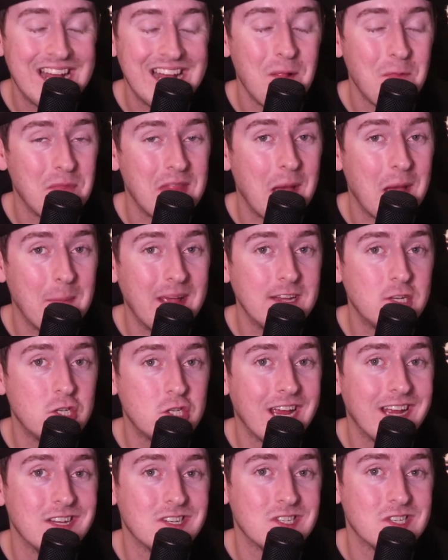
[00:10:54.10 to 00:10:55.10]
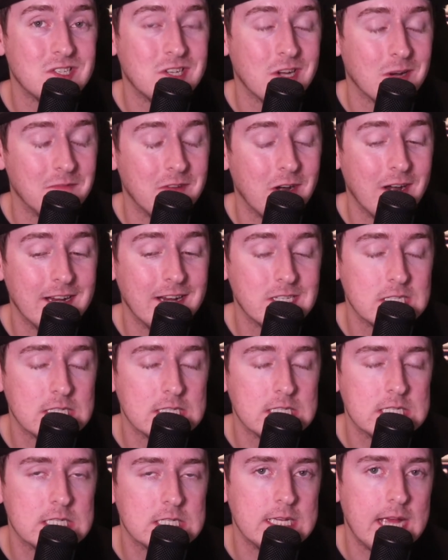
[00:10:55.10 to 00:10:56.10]
that may change this year. I'm very interested
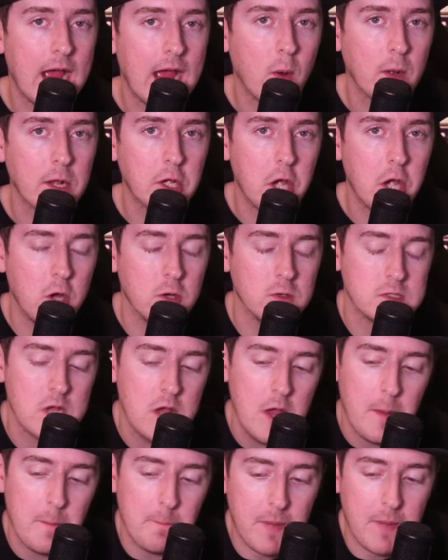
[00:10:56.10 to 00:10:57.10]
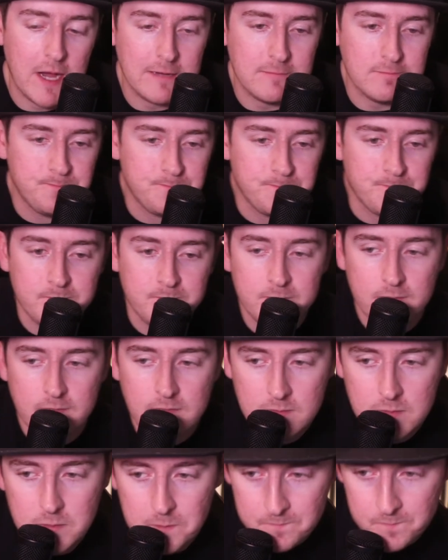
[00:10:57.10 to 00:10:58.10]
to see how it goes. But
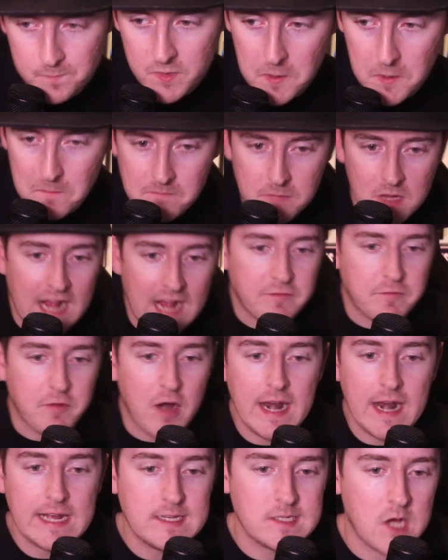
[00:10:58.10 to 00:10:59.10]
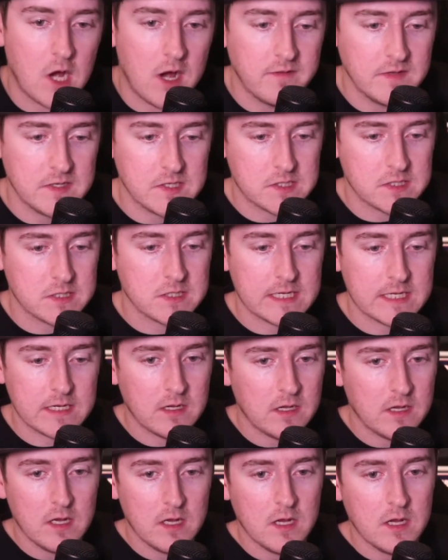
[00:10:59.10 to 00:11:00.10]
Black Friday is obviously
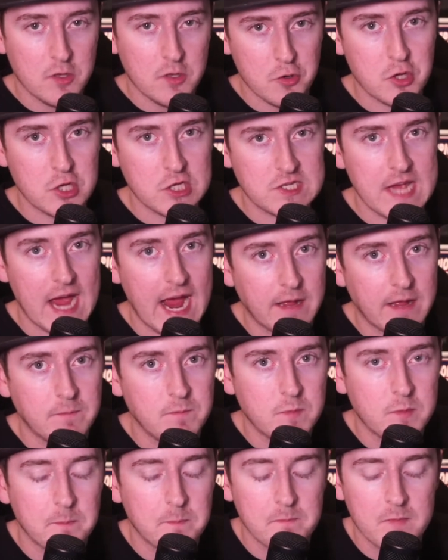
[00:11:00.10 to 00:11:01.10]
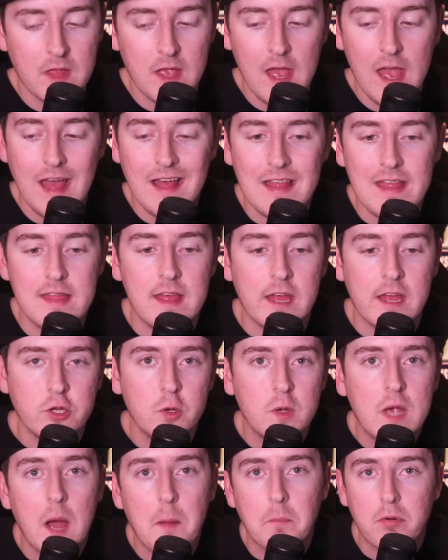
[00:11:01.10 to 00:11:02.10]
the day. Then you
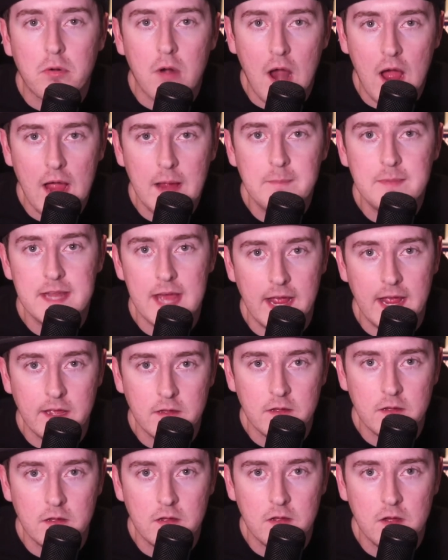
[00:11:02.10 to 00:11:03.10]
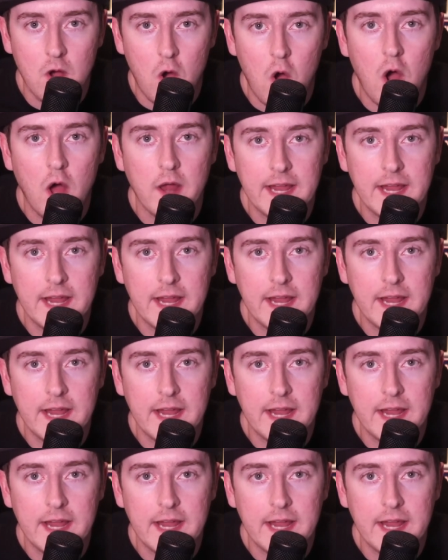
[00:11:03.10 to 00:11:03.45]
got Prime Day on